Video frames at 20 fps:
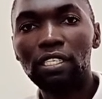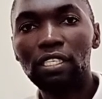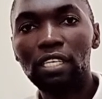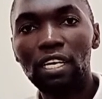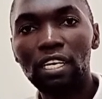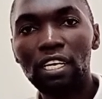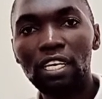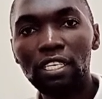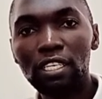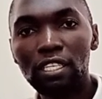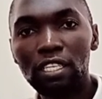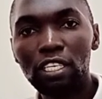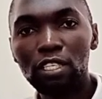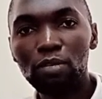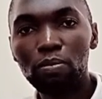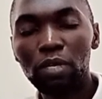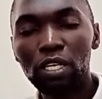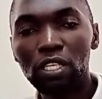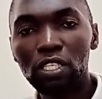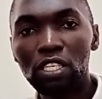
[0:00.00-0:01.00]
Sedate
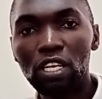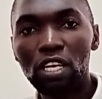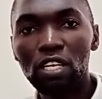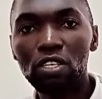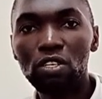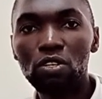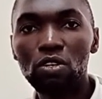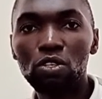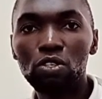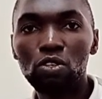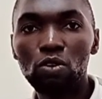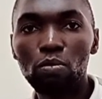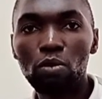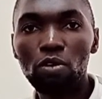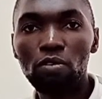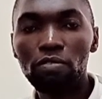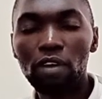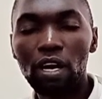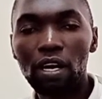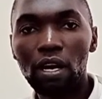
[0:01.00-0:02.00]
this patient not to
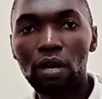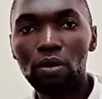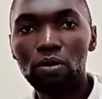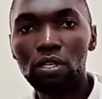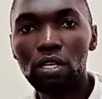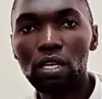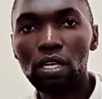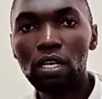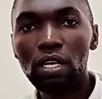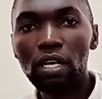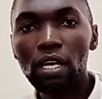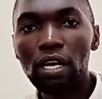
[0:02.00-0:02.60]
move around.